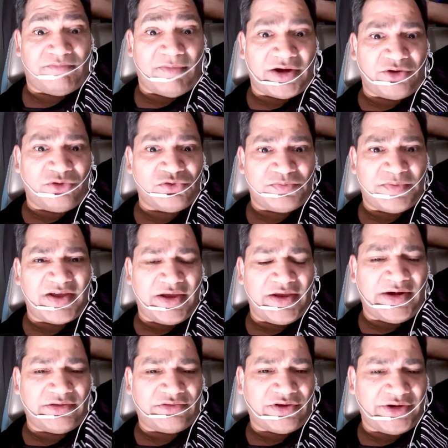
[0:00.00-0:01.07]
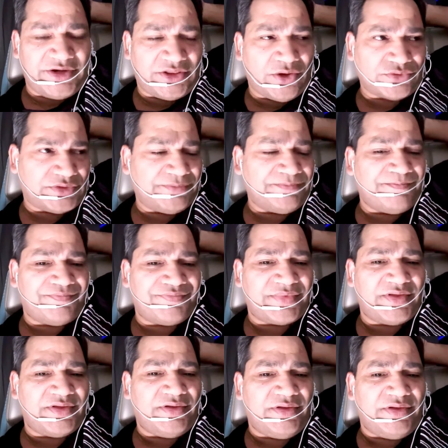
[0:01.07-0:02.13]
market will be again at 30,000,
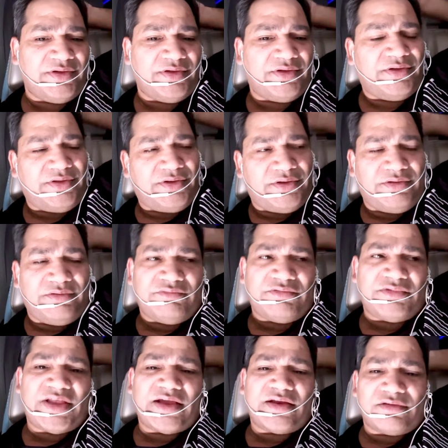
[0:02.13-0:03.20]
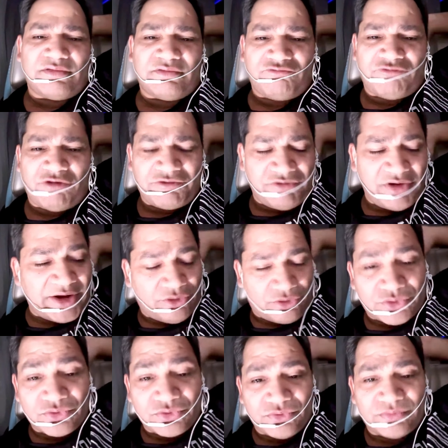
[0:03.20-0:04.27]
then what will I
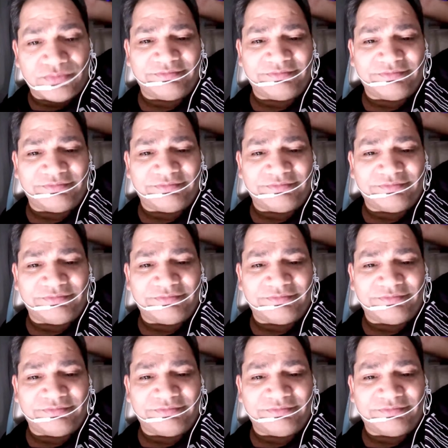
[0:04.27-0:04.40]
not do?